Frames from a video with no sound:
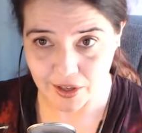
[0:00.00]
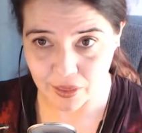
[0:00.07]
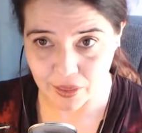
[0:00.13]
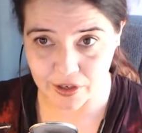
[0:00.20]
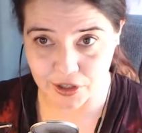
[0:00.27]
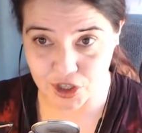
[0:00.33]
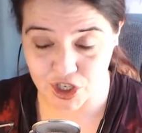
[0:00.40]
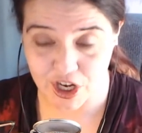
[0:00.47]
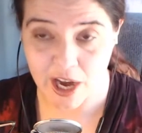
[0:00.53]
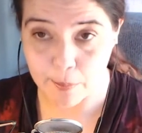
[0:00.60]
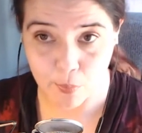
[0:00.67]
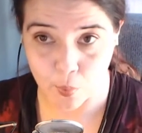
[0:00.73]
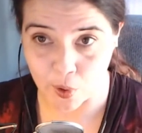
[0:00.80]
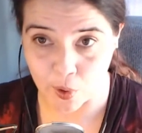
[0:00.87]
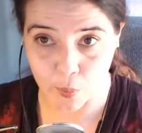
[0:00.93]
the shape
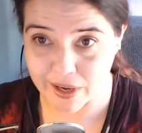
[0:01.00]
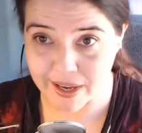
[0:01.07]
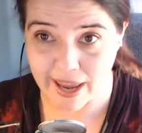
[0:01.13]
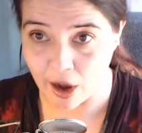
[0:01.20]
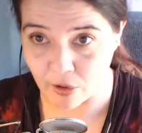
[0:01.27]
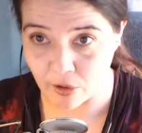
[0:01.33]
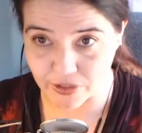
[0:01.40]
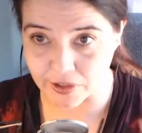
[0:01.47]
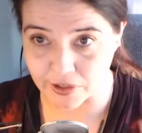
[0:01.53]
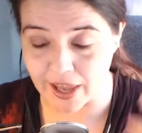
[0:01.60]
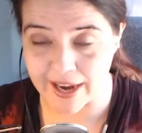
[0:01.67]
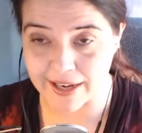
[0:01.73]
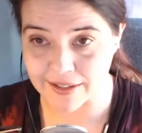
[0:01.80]
where we count the light